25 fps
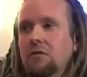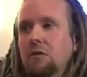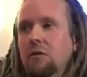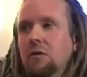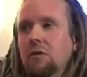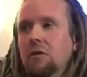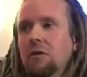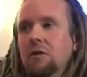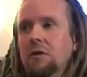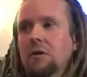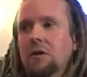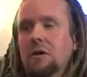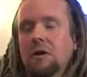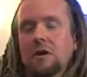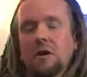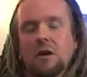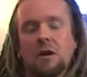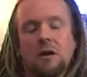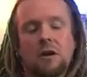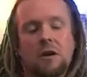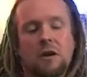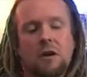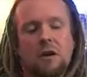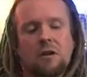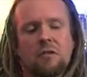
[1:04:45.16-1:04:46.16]
store.
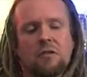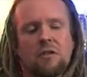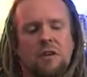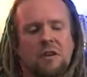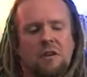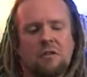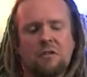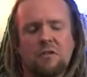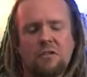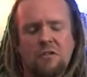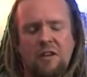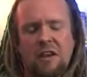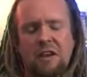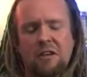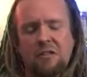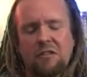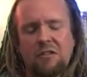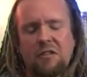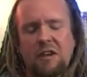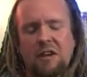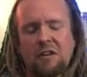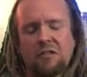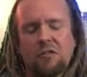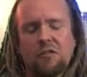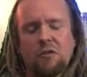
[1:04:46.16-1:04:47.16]
Hmm. Uh, I think it was
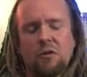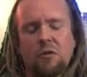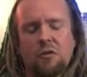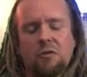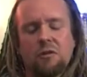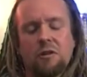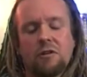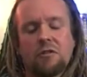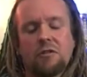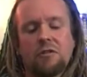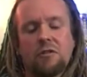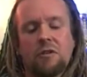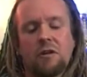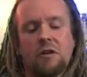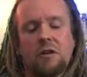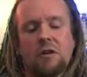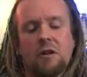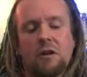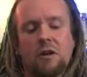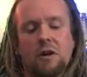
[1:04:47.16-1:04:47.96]
six, six stories.